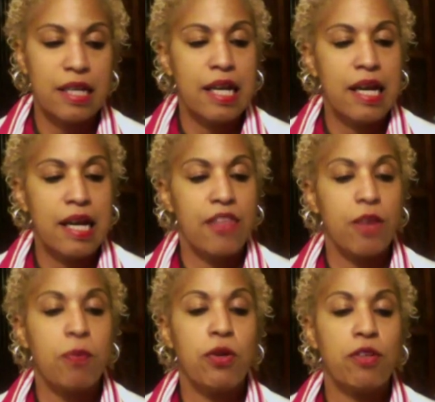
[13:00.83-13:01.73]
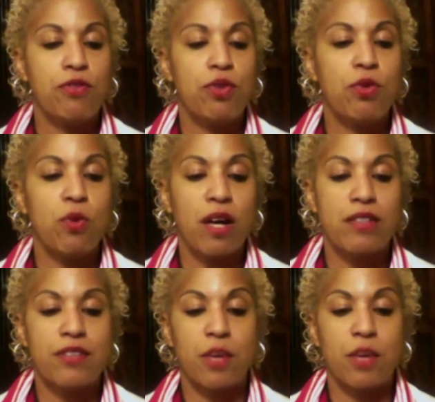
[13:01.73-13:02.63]
Their point of view was
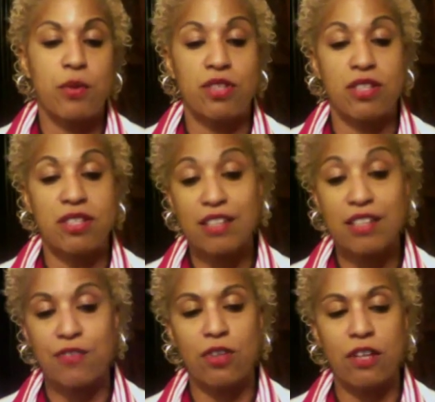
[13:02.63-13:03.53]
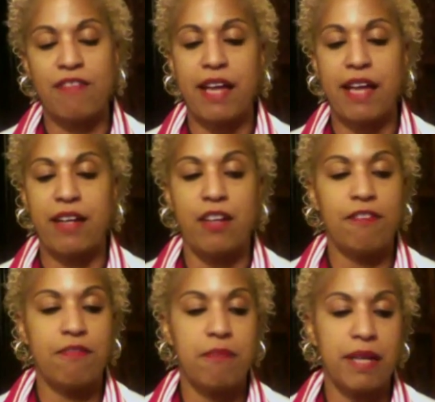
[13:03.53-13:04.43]
they were successful if they had enough
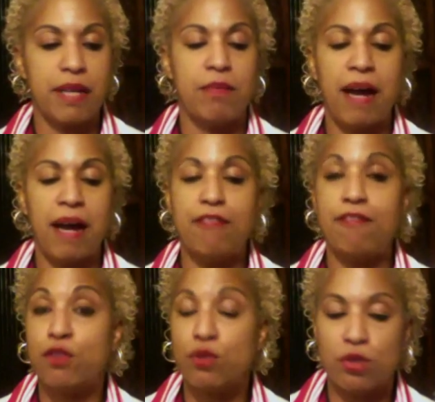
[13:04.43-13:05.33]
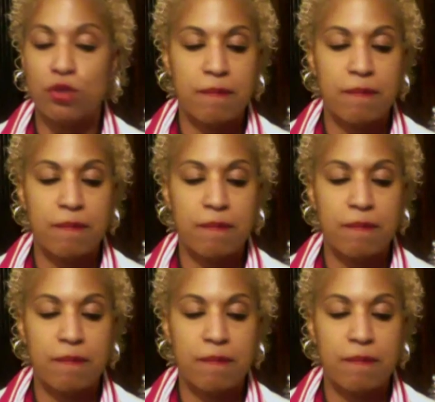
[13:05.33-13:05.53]
money to buy food.